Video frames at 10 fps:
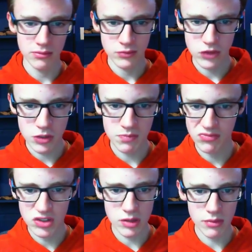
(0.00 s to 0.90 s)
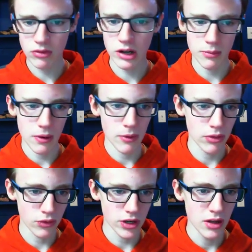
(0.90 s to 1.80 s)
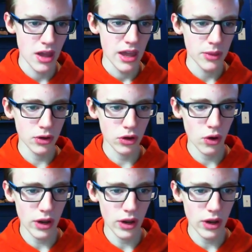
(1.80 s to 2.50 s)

Just like random number three. And we're gonna go